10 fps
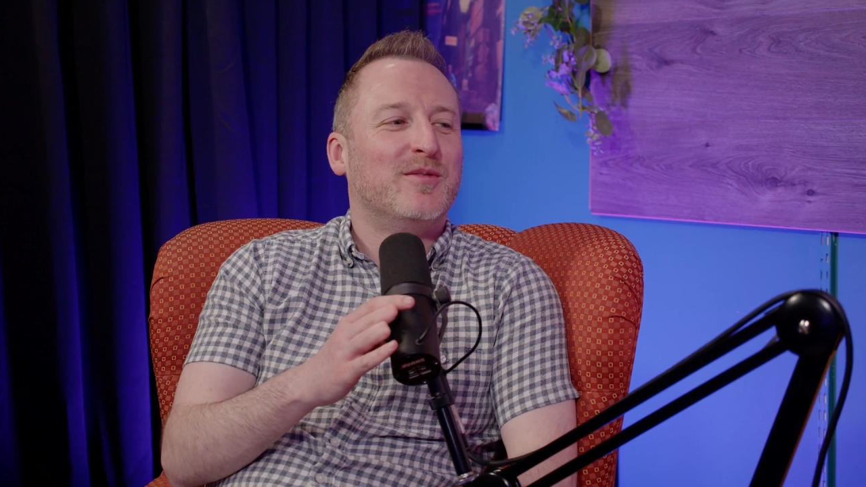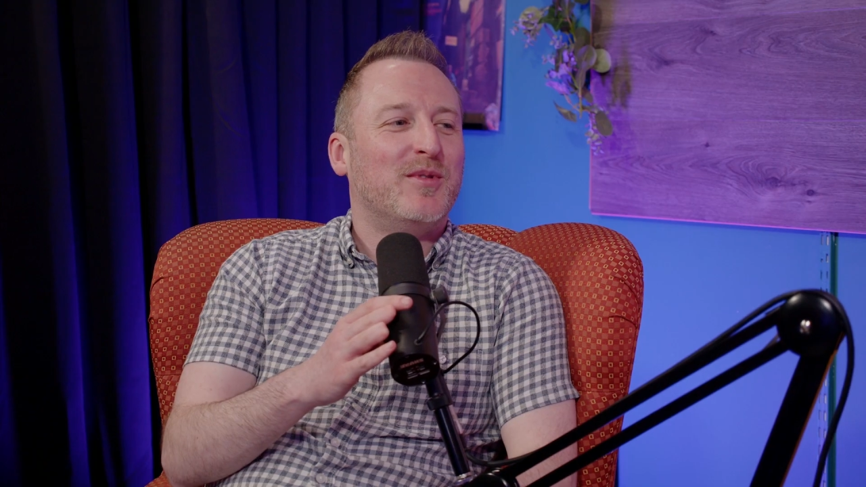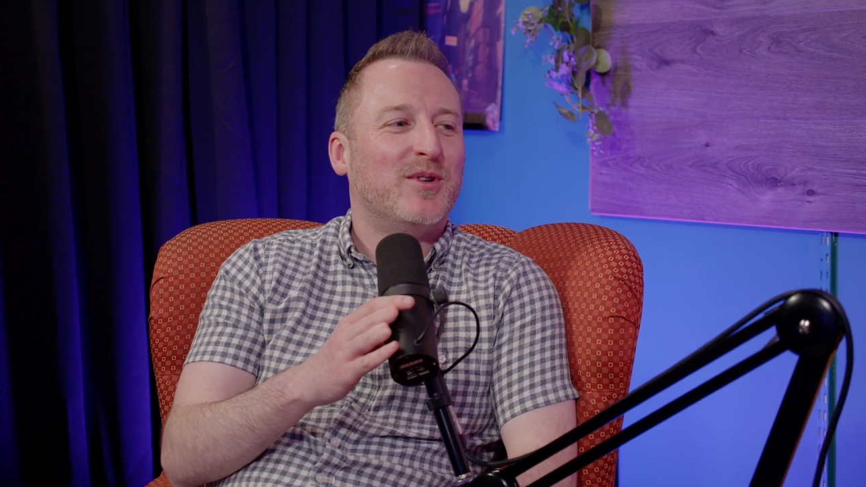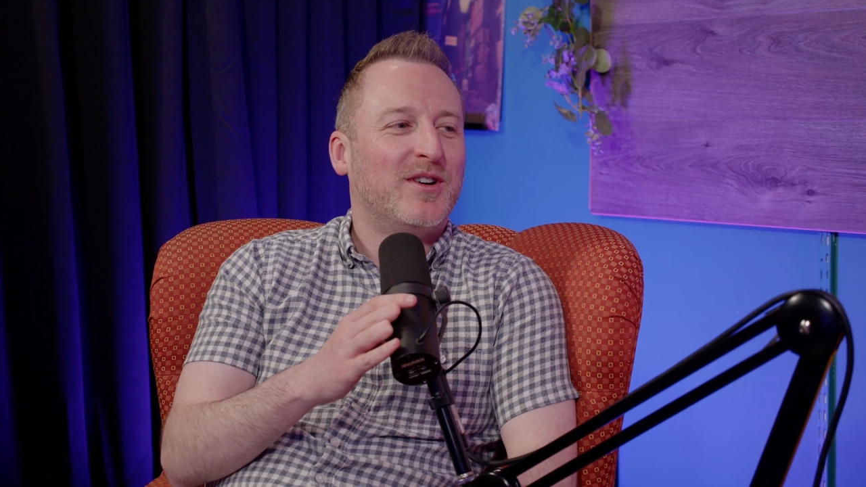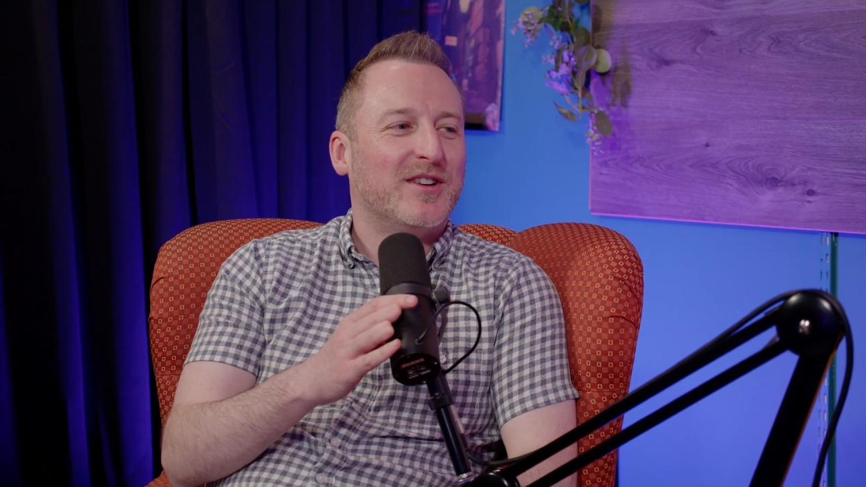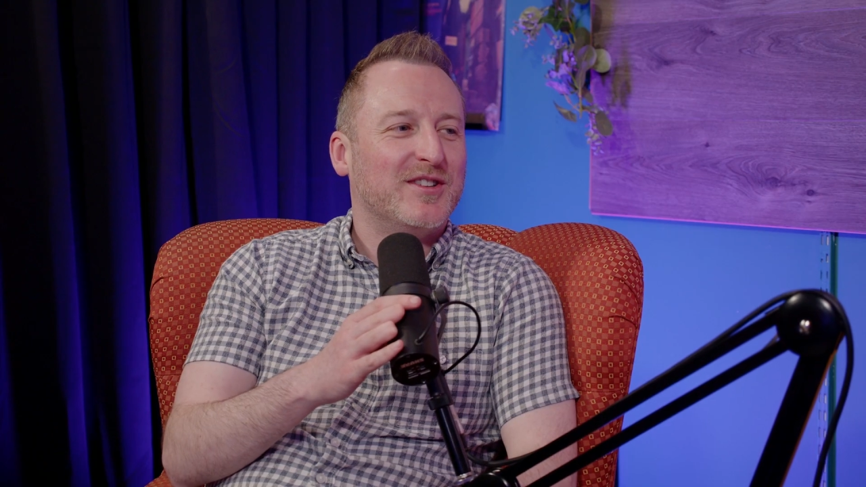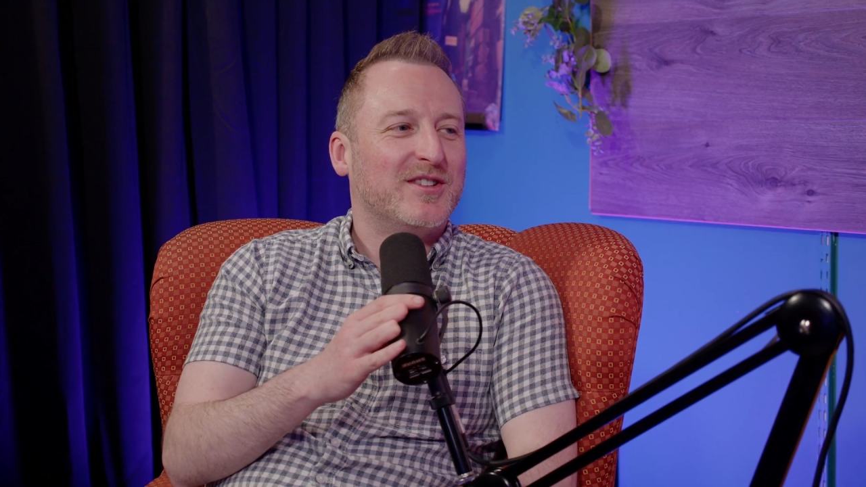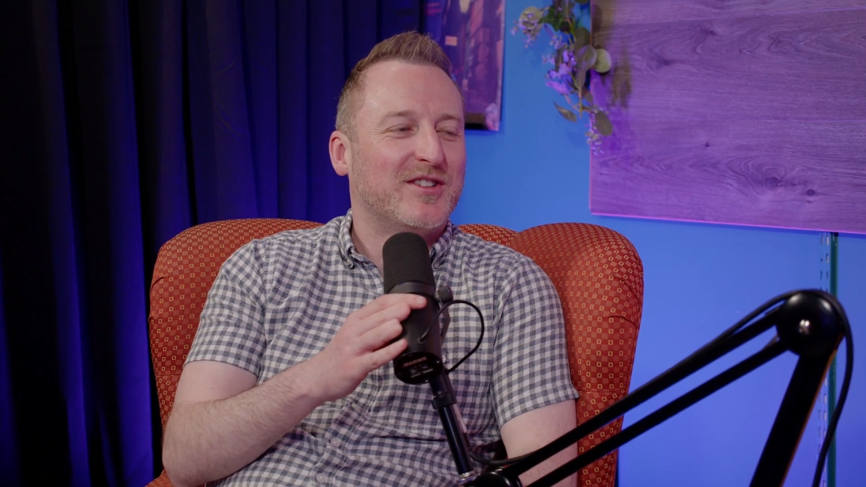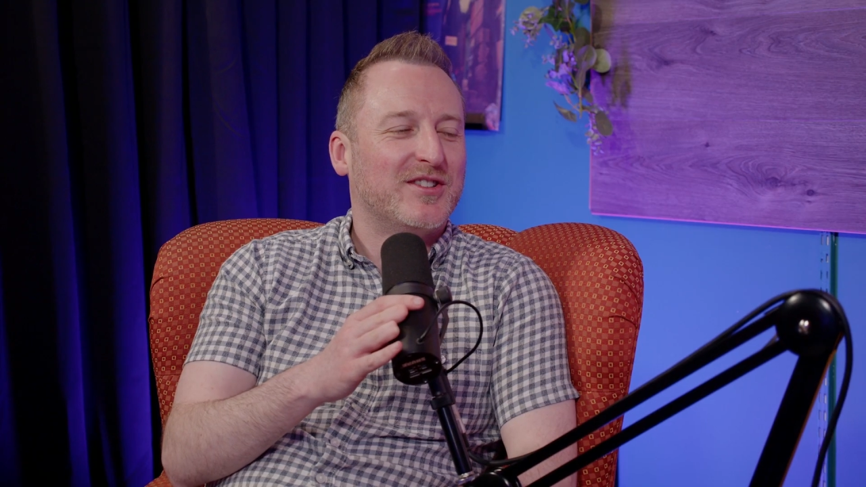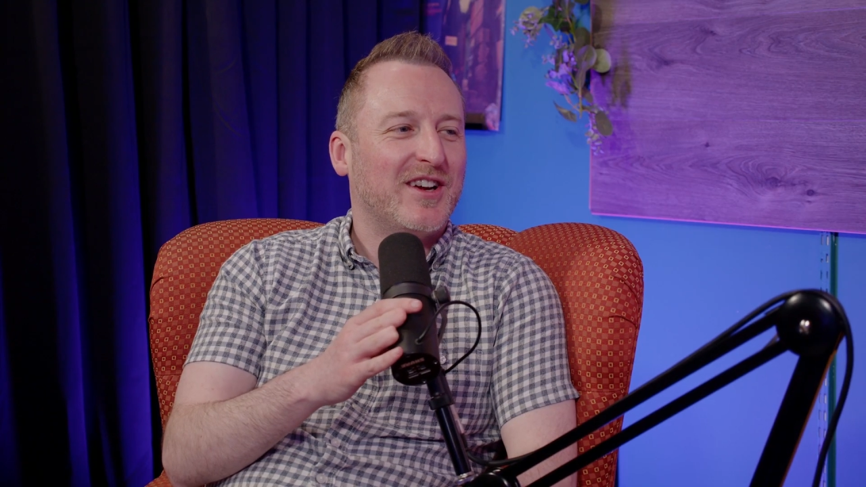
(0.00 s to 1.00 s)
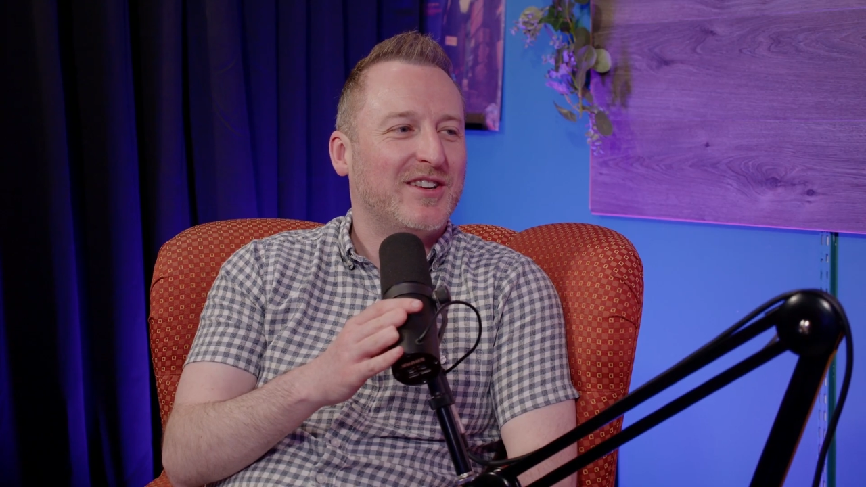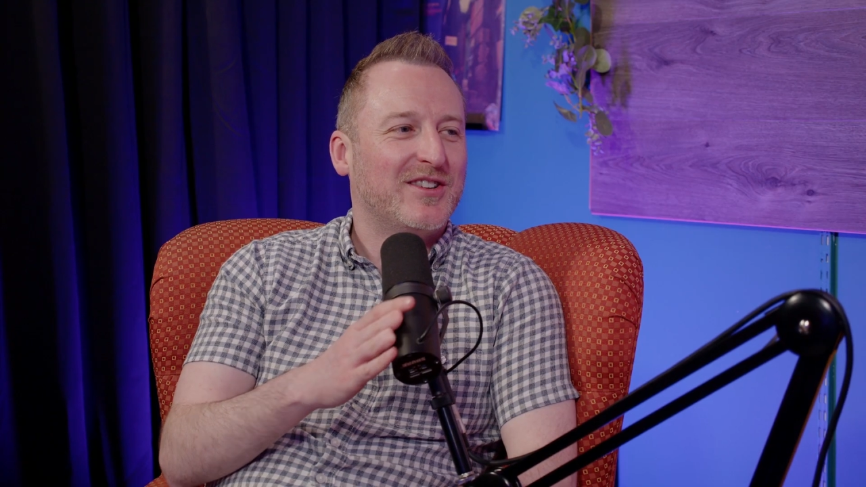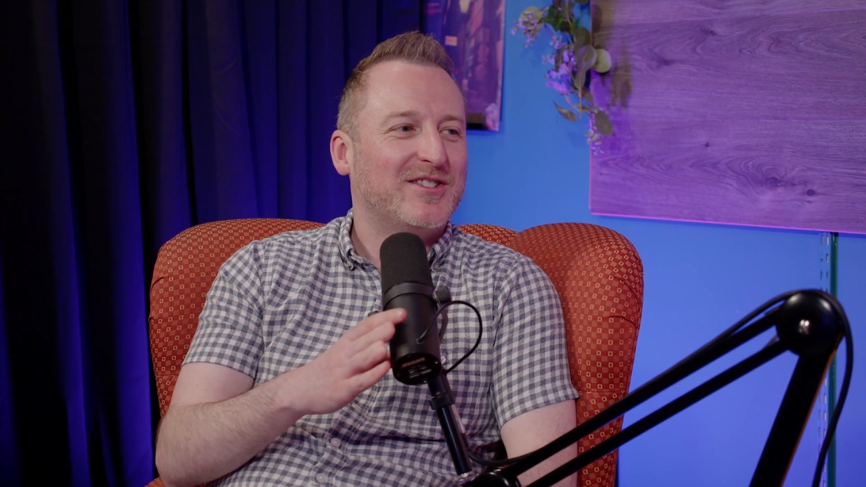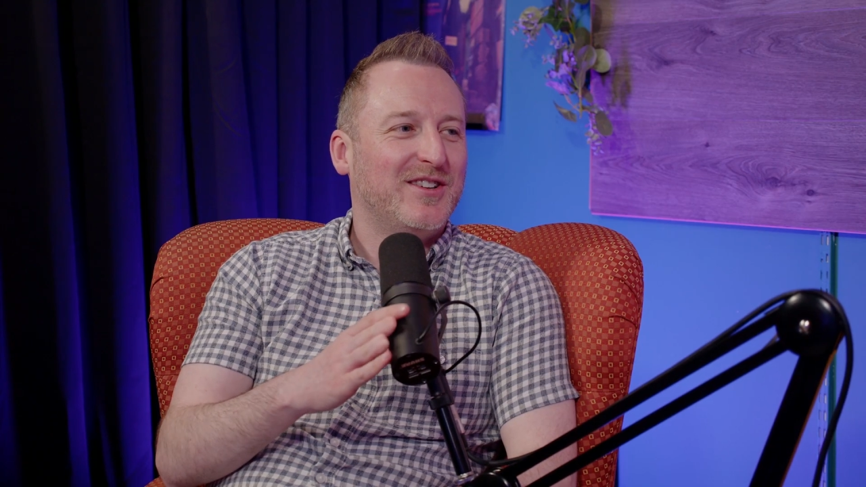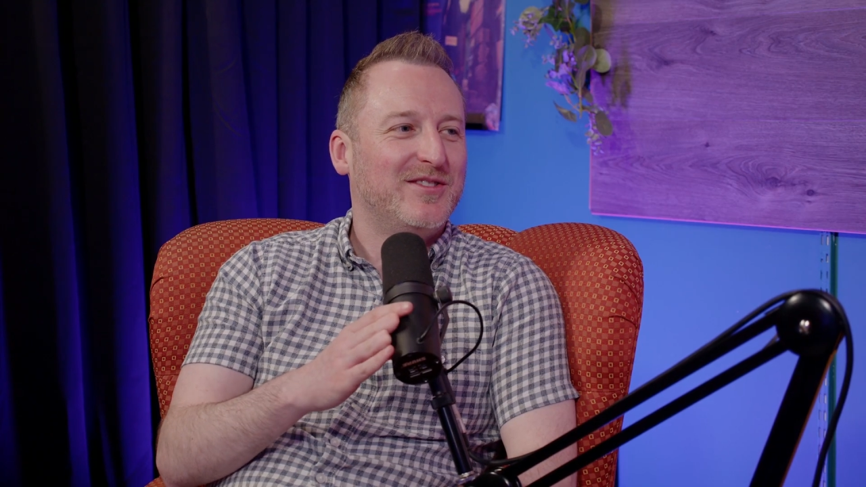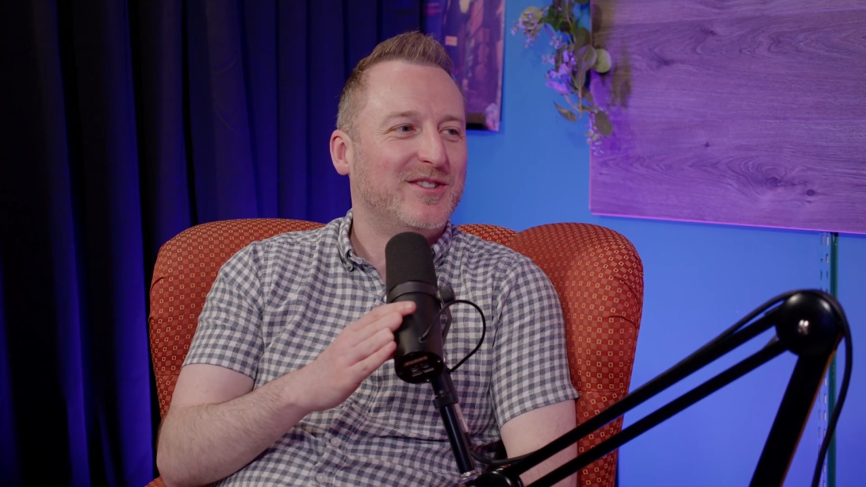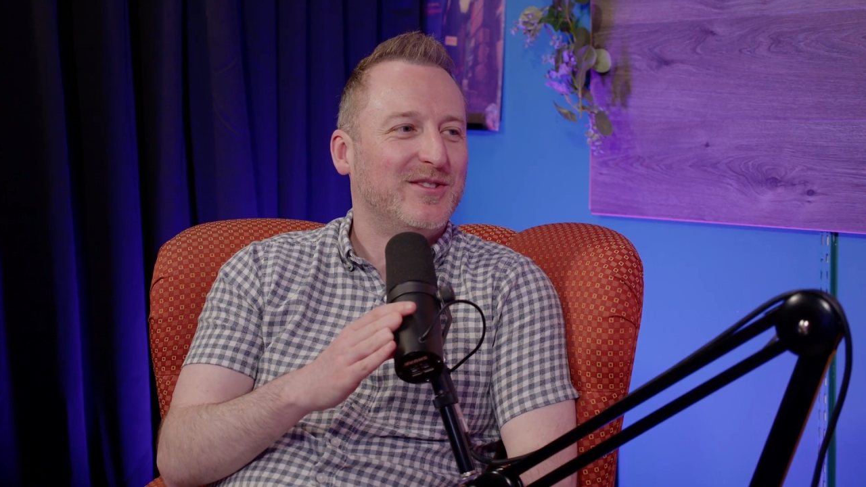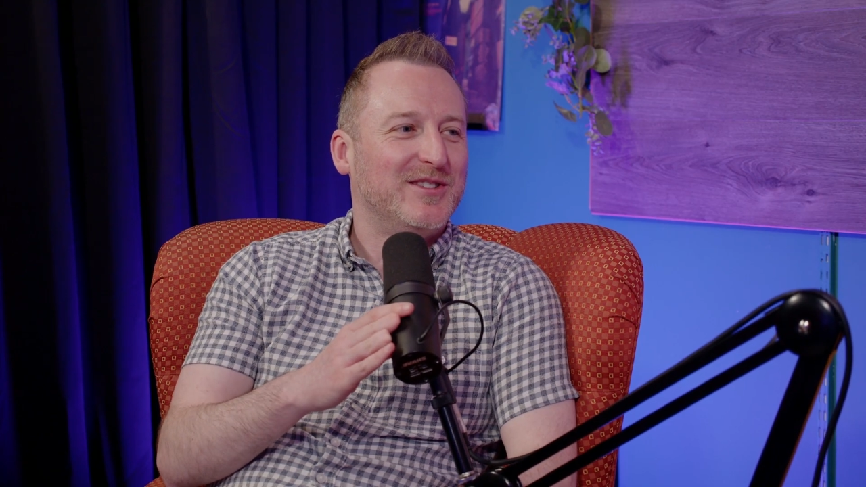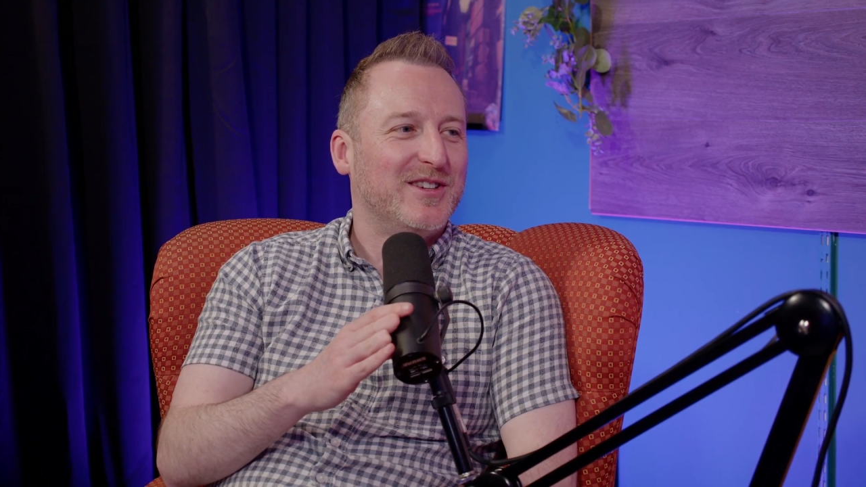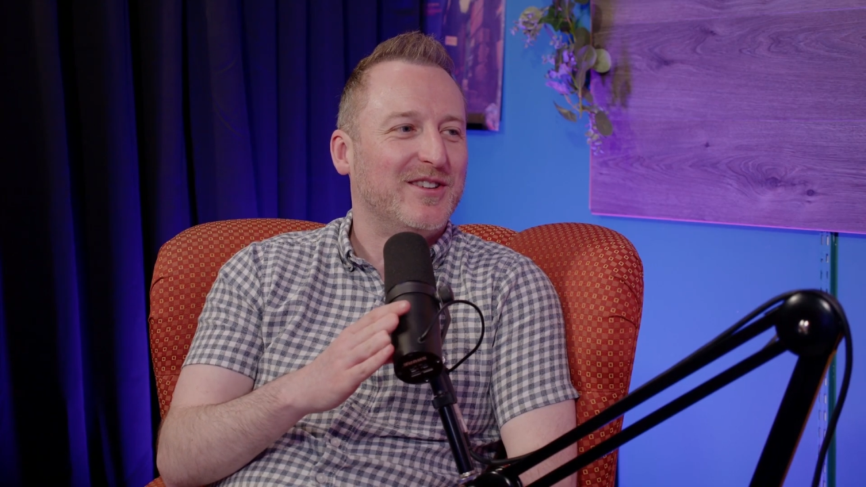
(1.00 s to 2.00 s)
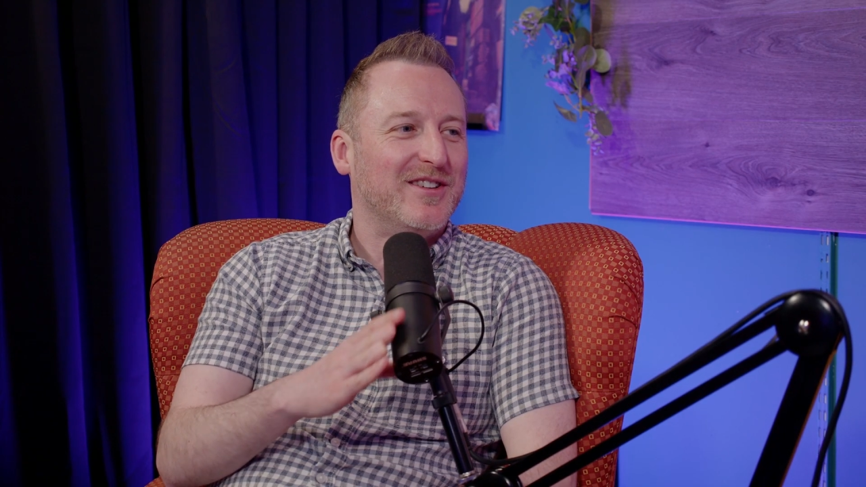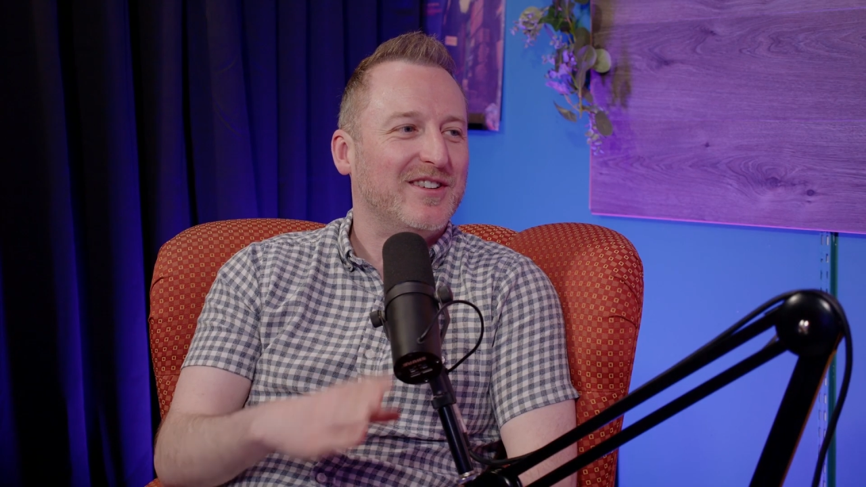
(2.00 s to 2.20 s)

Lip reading: the motor, you'd have shot yourself, or would you know?